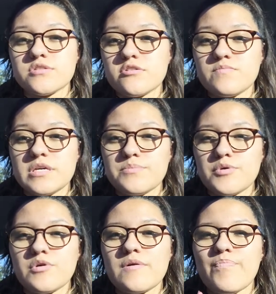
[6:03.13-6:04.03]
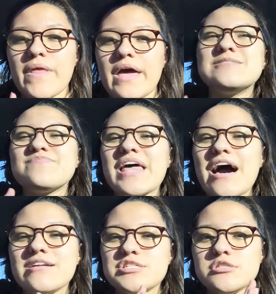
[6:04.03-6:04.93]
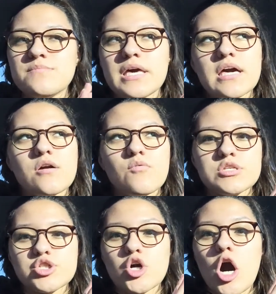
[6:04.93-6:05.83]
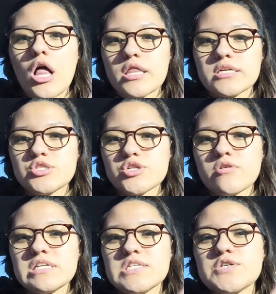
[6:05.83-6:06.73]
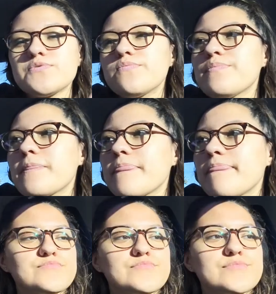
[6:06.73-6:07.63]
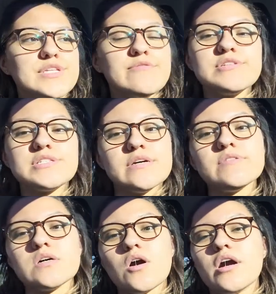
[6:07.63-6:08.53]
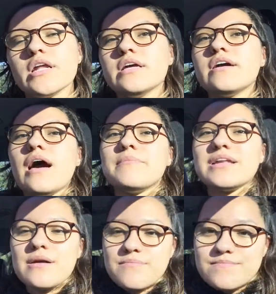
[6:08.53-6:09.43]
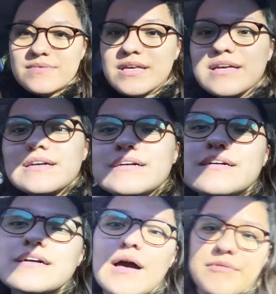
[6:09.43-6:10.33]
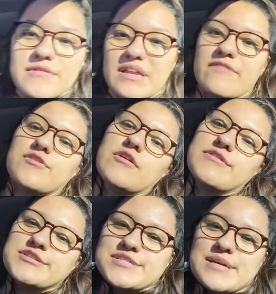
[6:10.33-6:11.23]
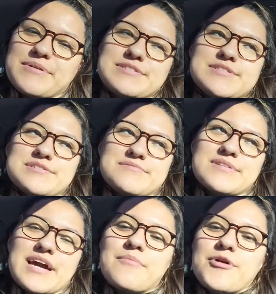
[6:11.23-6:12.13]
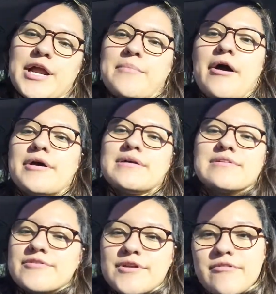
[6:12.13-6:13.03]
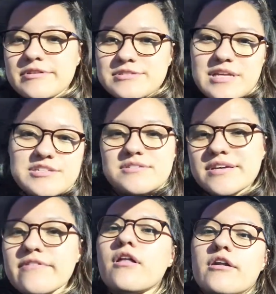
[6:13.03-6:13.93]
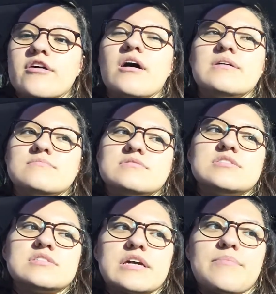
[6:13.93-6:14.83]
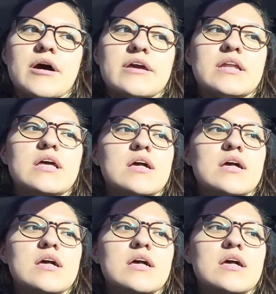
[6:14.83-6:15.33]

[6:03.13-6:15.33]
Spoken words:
serve people. And how did you pick which college you're going to? It was hard. I mean, if you're not religious, I mean, still, like, I prayed about it. If you're not religious, I just give it a lot of thought and just think about it.